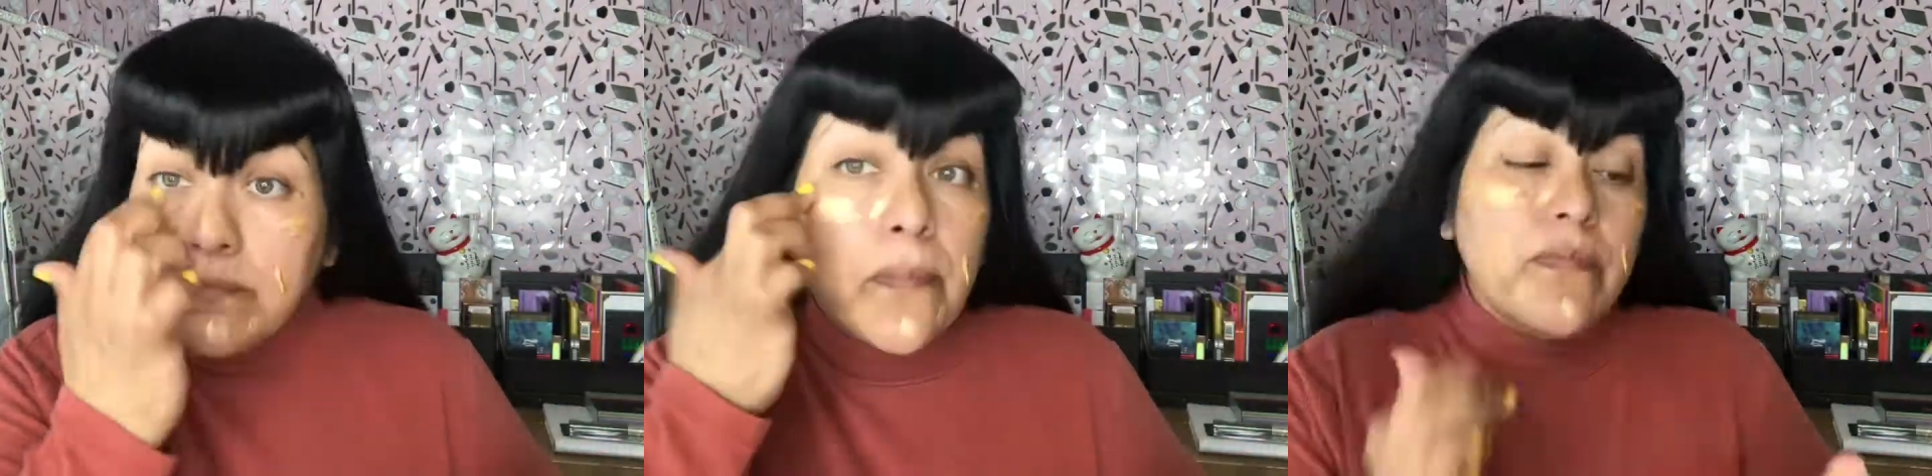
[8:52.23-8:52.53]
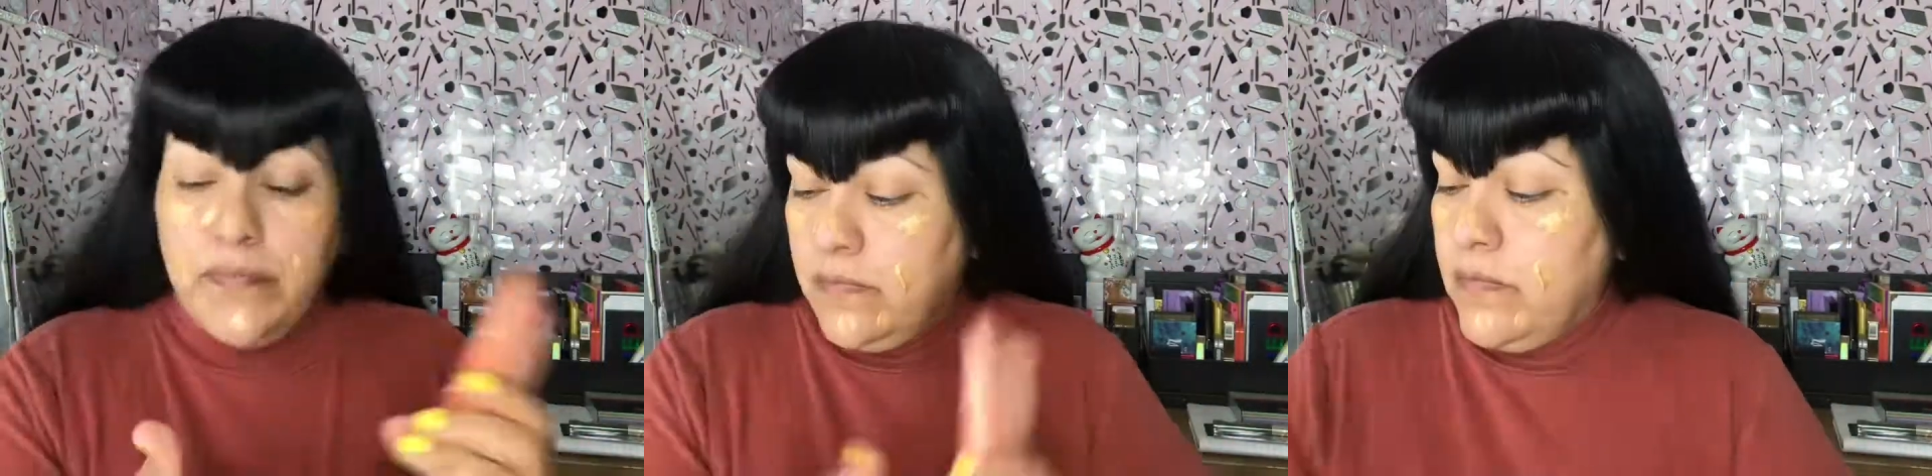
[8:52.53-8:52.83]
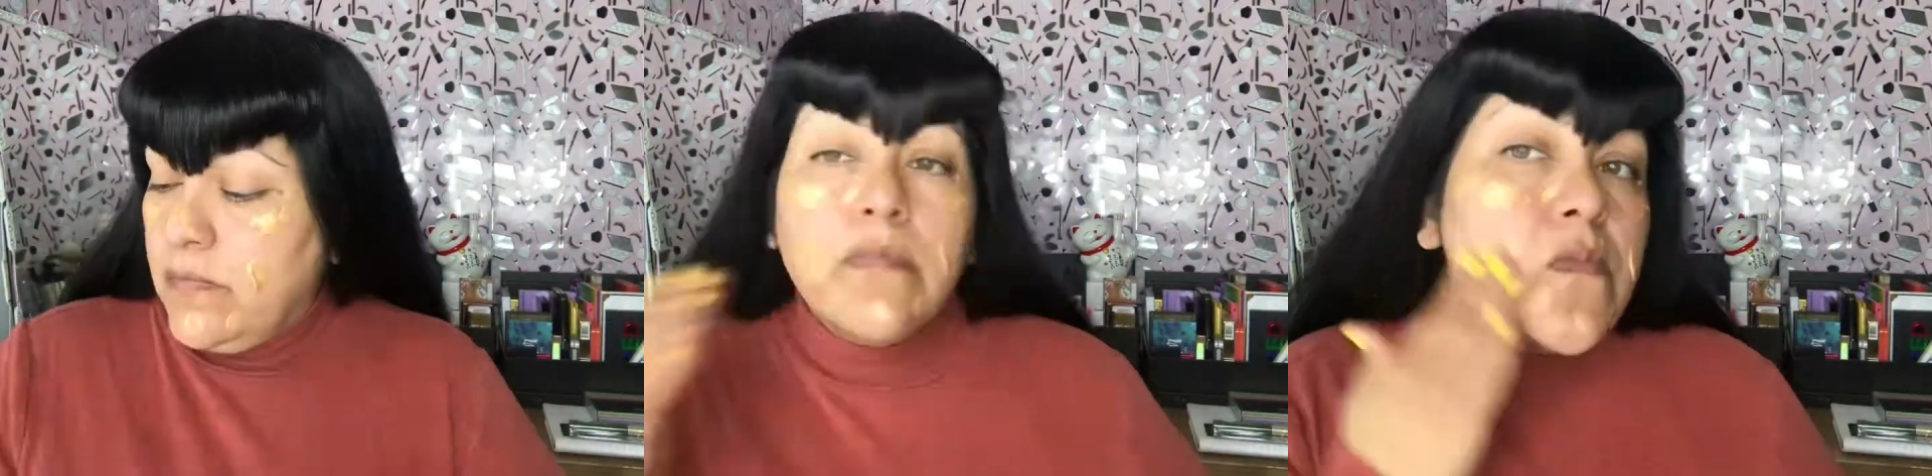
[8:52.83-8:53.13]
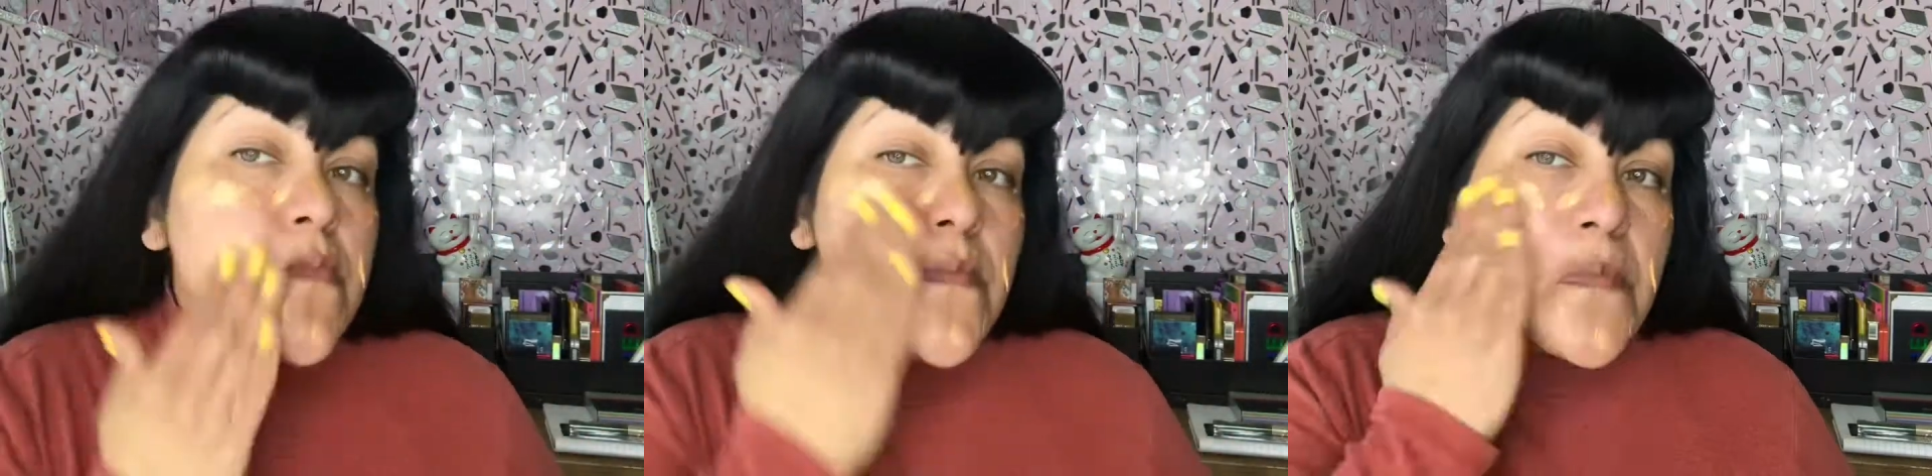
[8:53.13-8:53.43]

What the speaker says: gonna use my hand